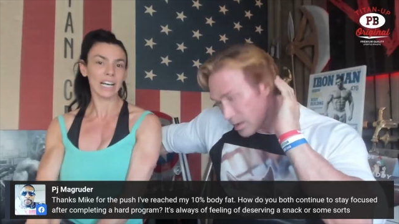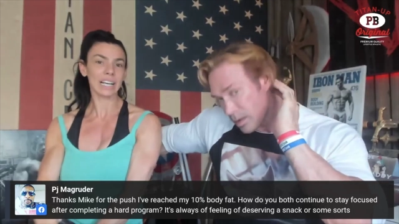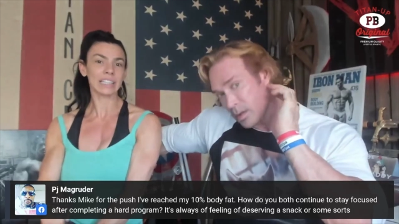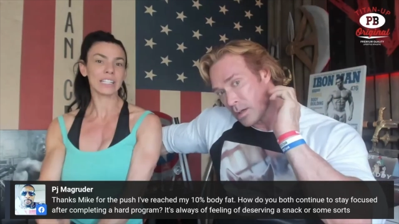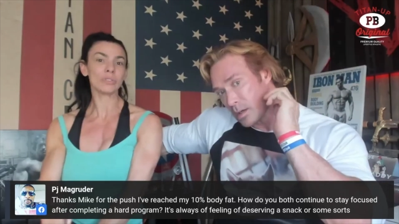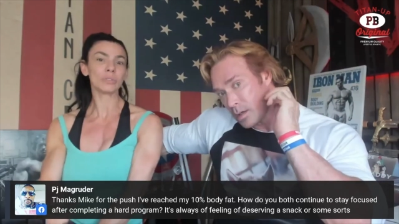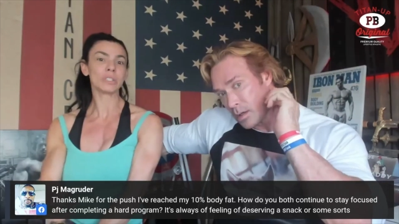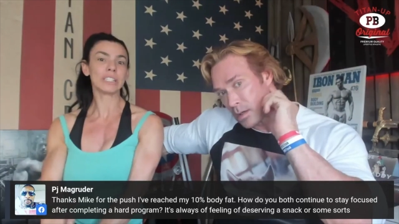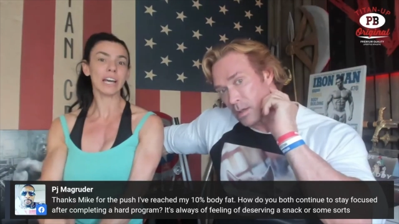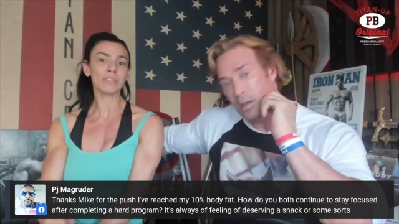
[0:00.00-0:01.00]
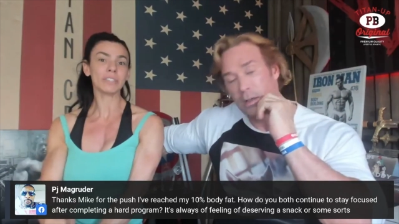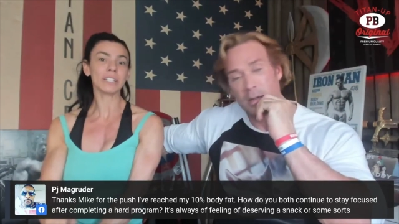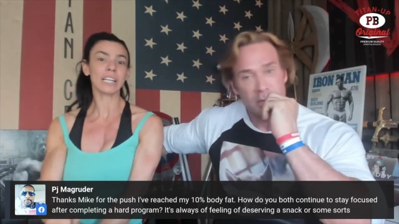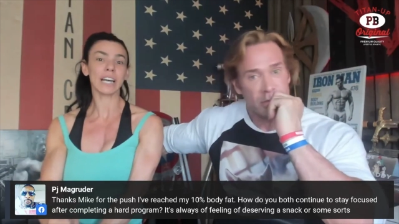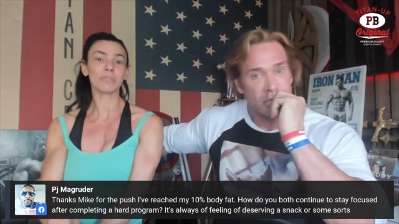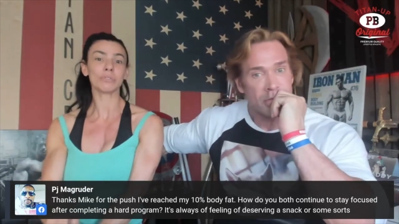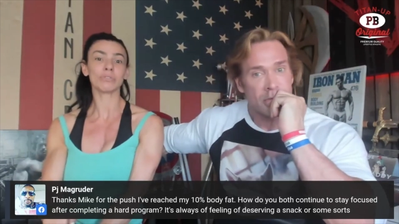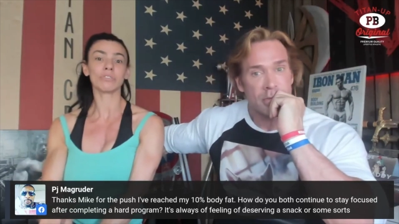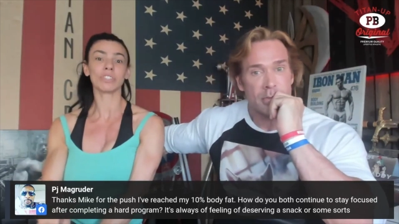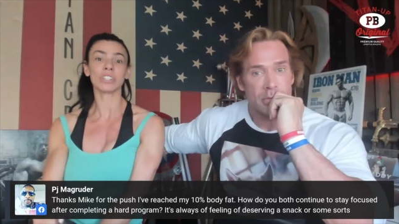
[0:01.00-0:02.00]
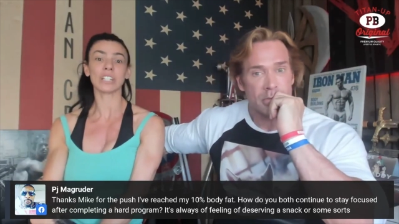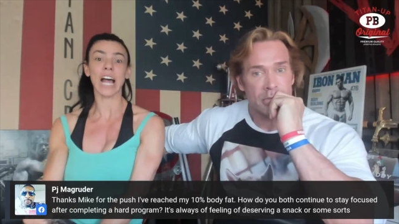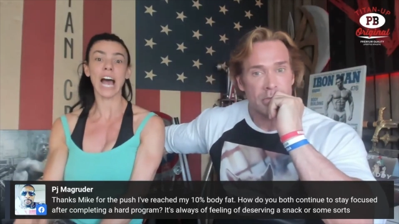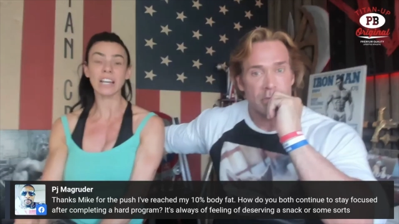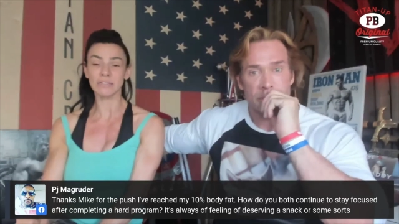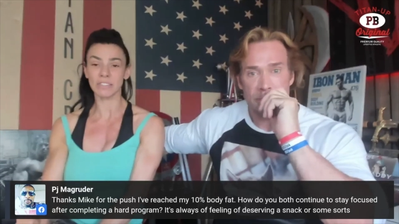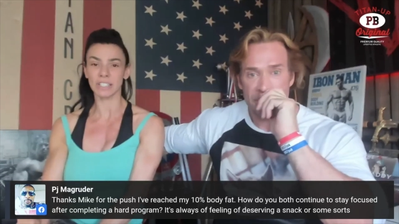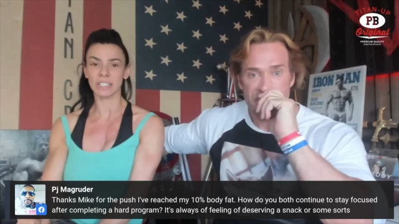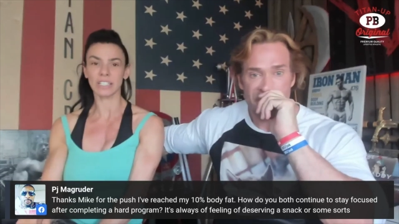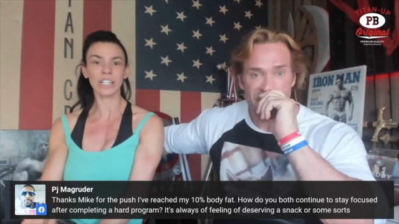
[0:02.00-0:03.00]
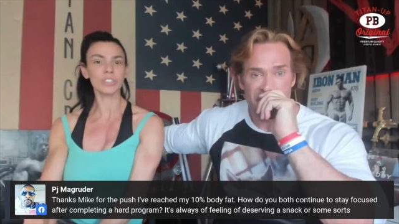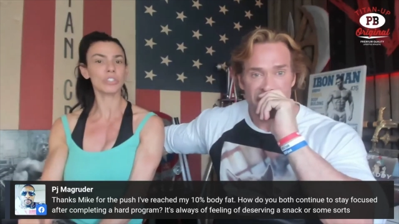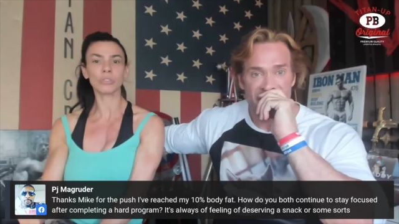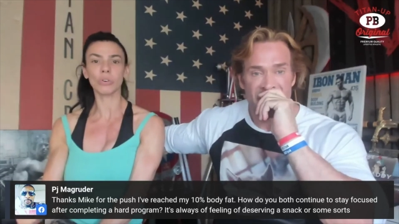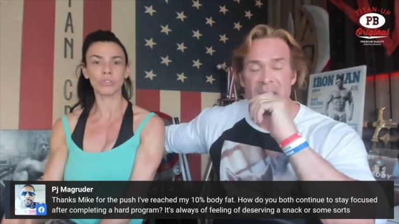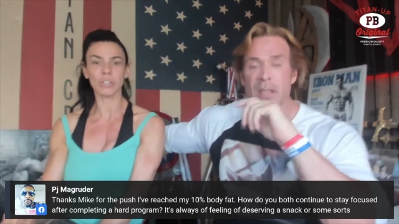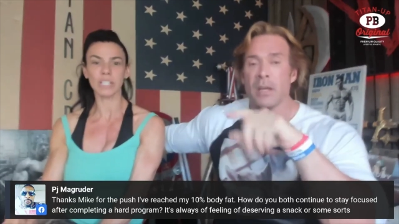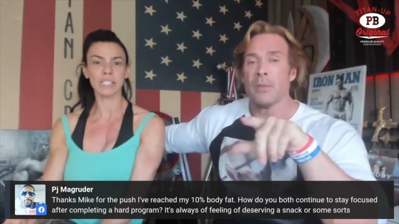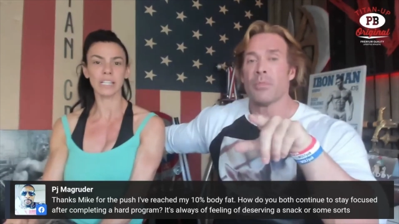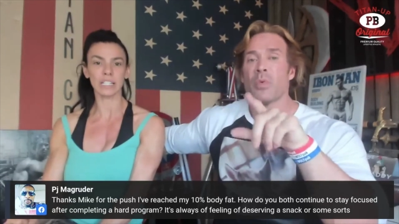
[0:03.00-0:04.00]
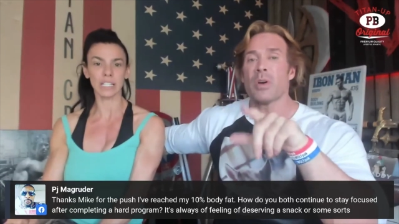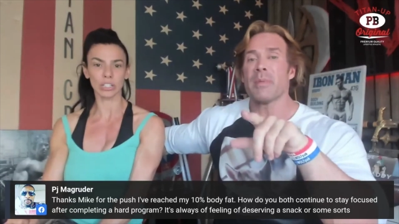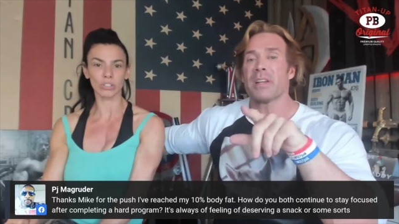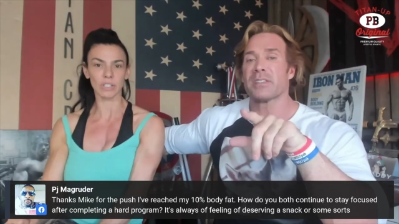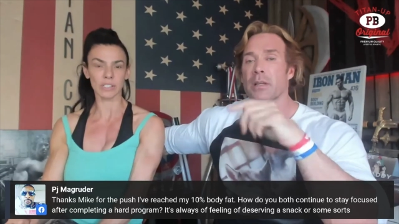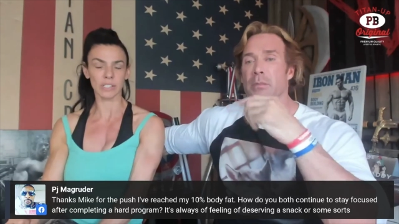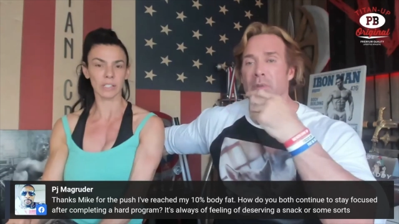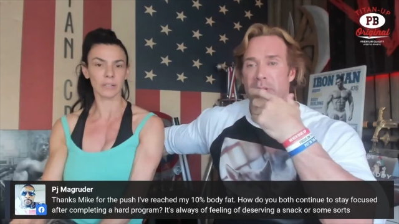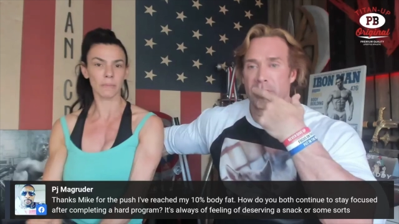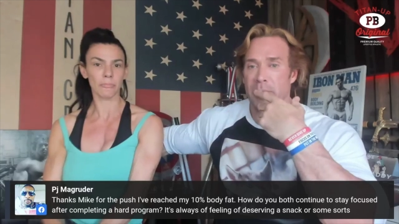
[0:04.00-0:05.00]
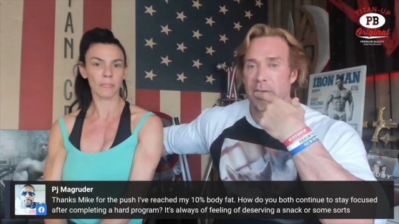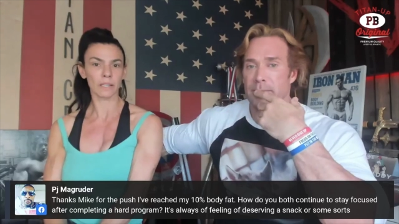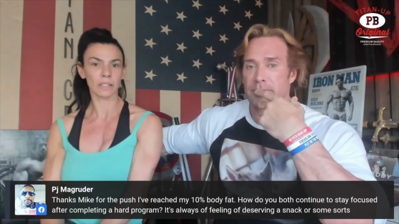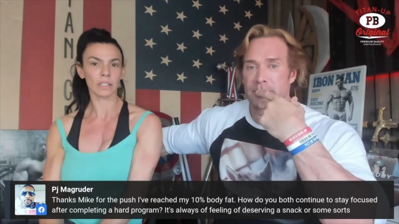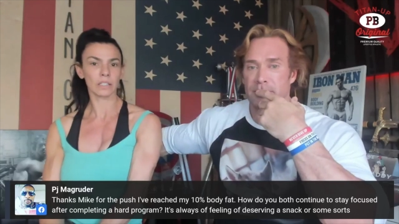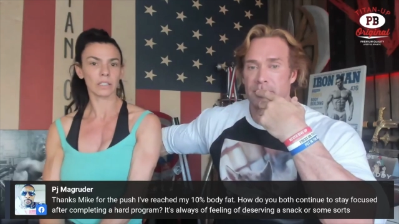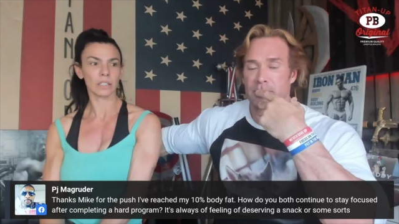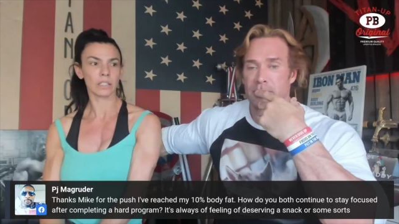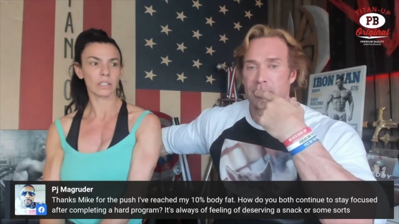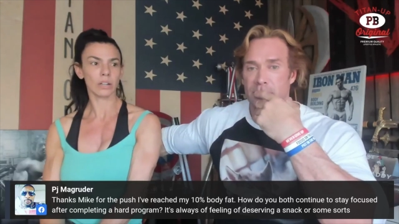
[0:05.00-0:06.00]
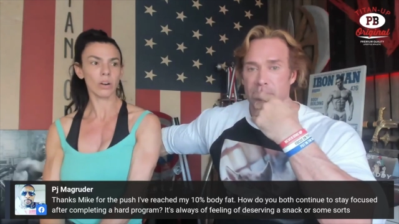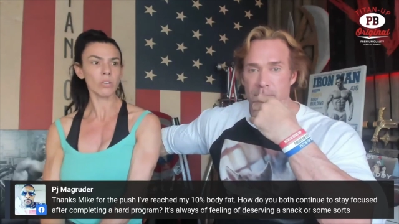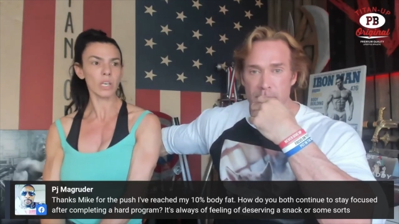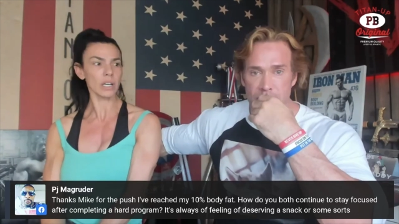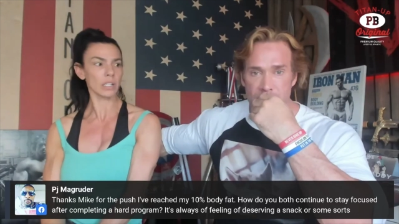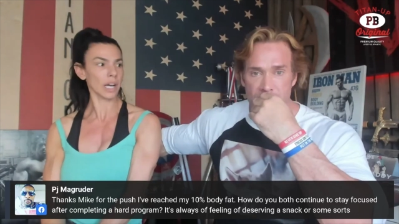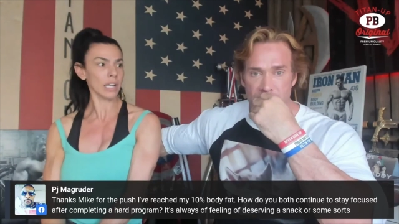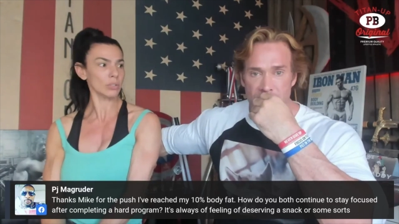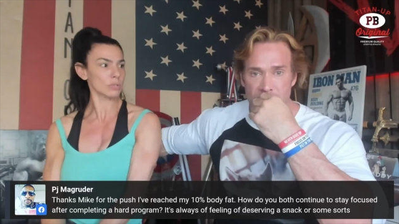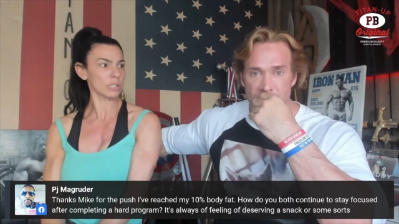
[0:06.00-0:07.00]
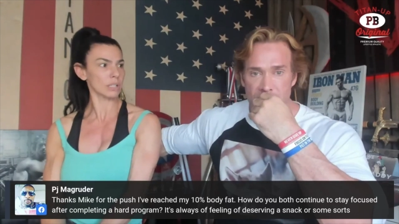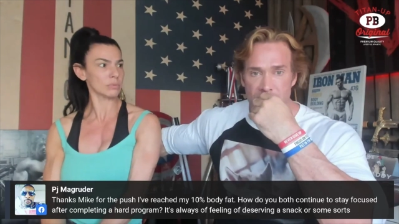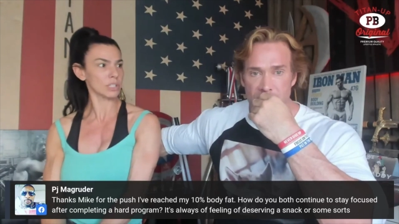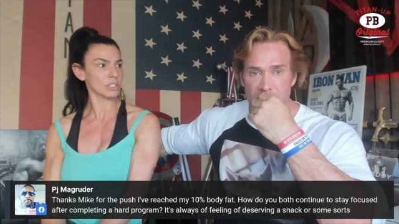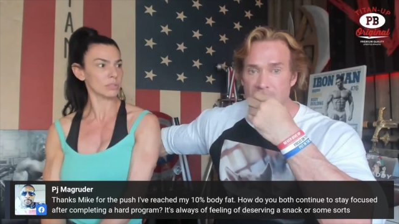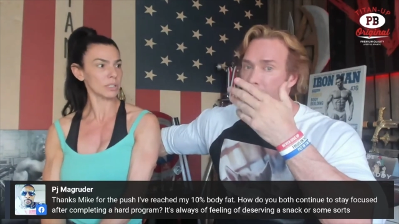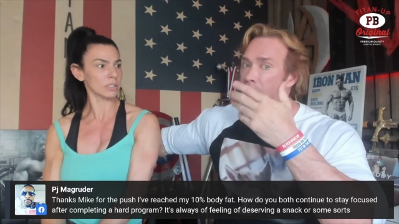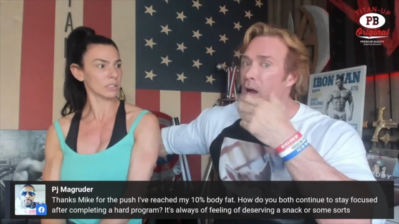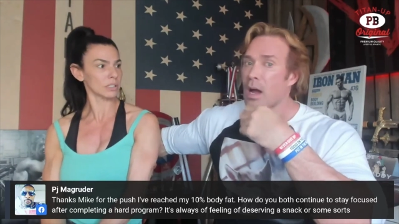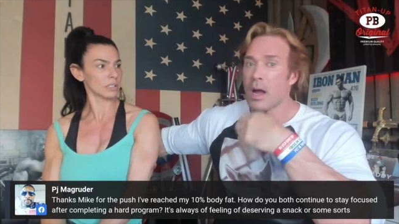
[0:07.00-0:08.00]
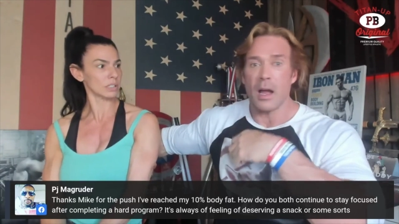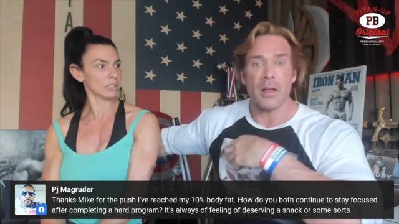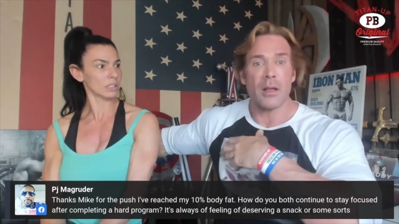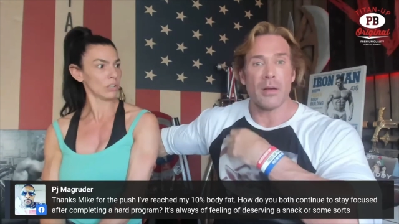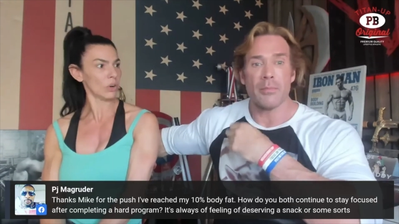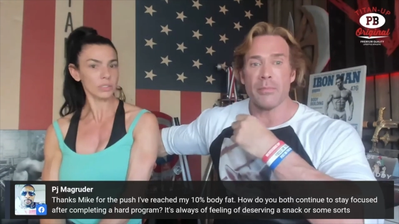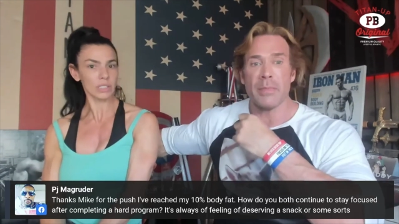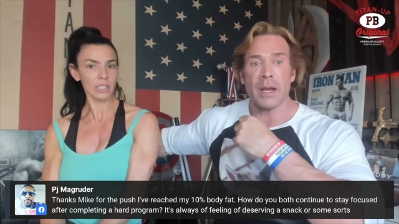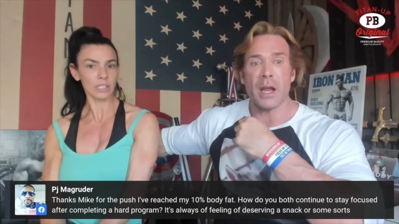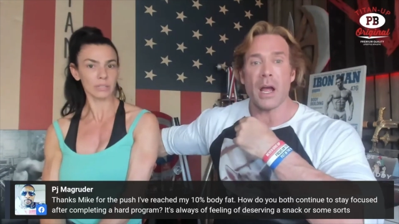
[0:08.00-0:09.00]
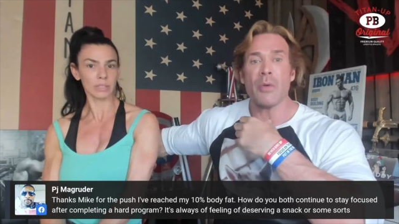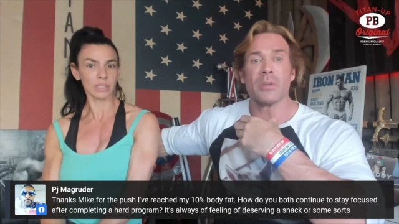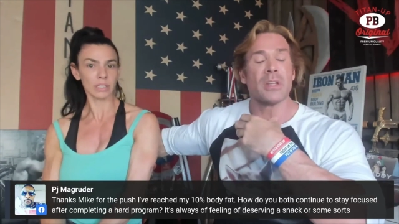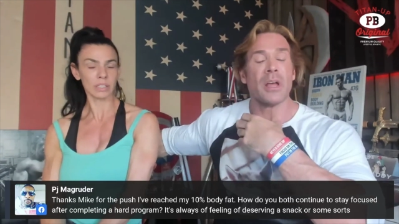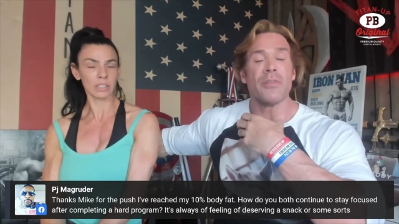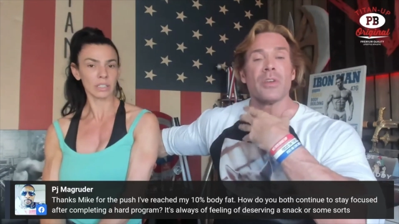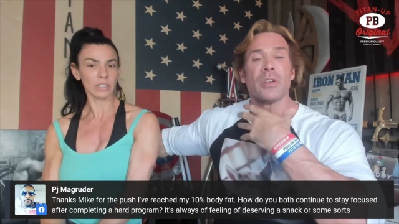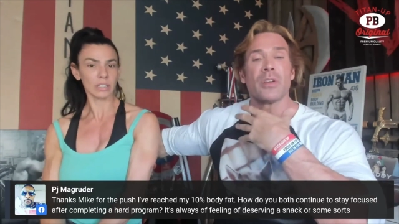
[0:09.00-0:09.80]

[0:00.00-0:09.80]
Speaker 1: I think you definitely have to reverse out of it, not just go crazy.
Speaker 2: What about a celebration meal?
Speaker 1: Oh, yeah. I do a celebration meal all
Speaker 2: the time. Man, I would love you to